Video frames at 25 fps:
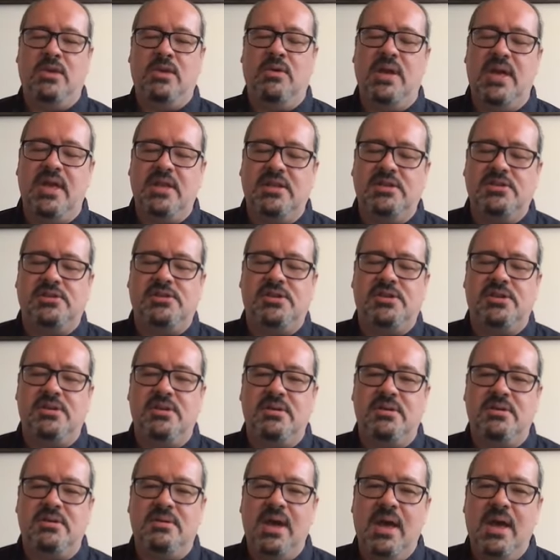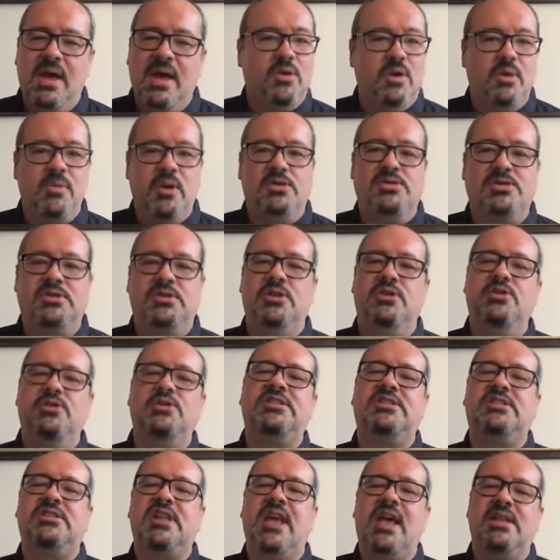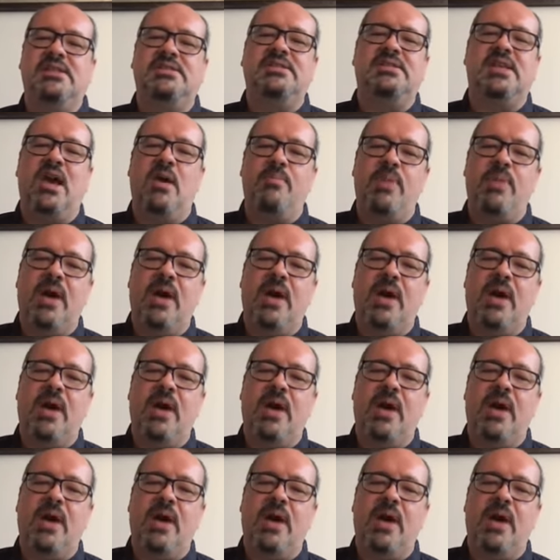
you into her emotion. You sense how